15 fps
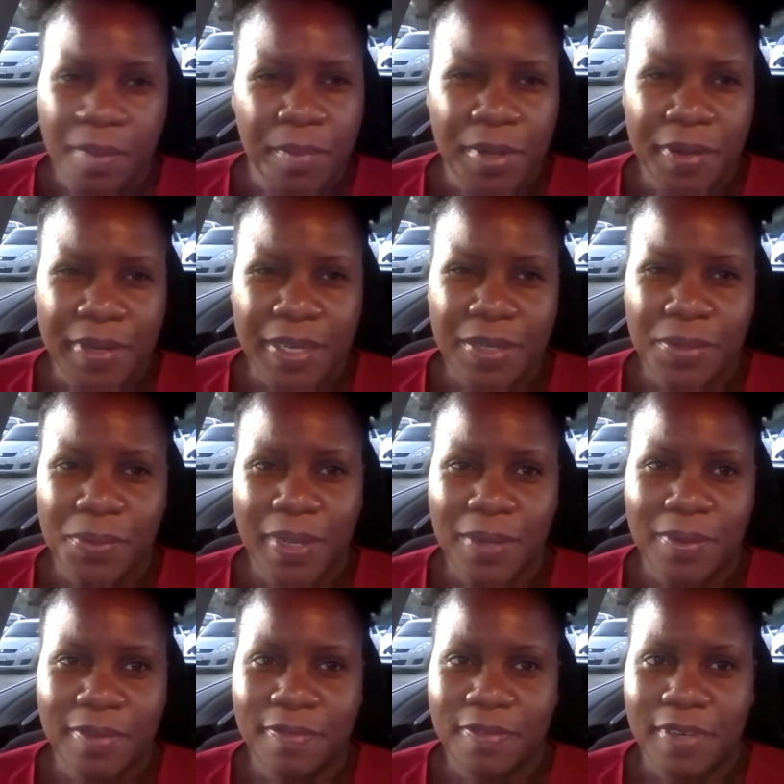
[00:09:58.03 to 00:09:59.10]
I really do well
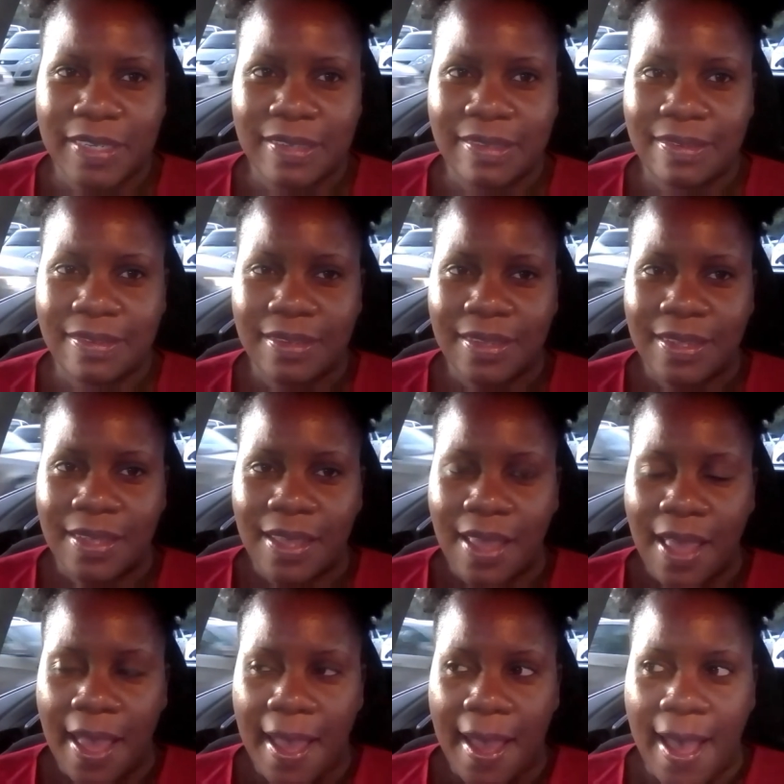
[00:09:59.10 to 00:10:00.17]
with friends,
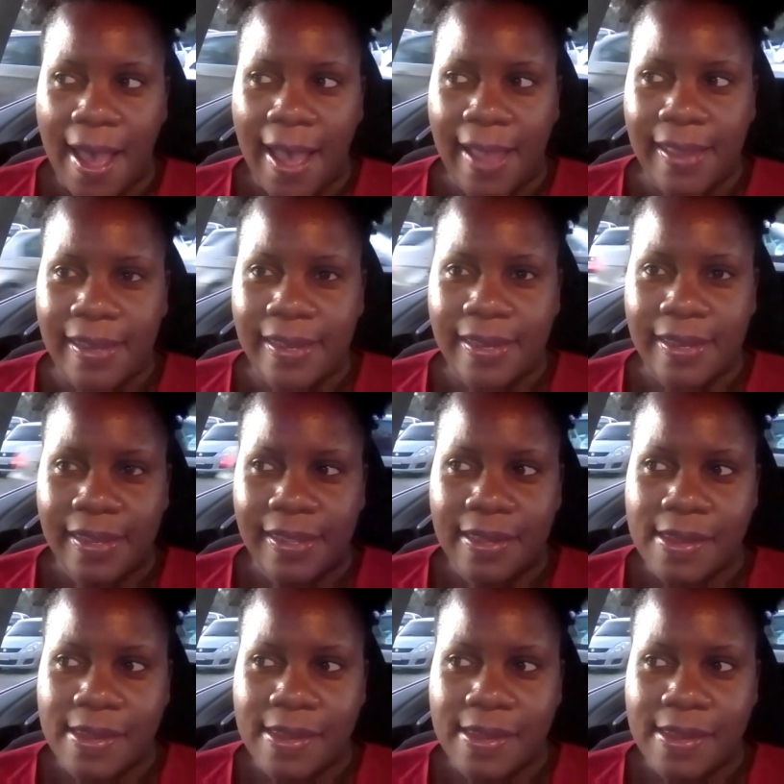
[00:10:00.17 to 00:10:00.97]
and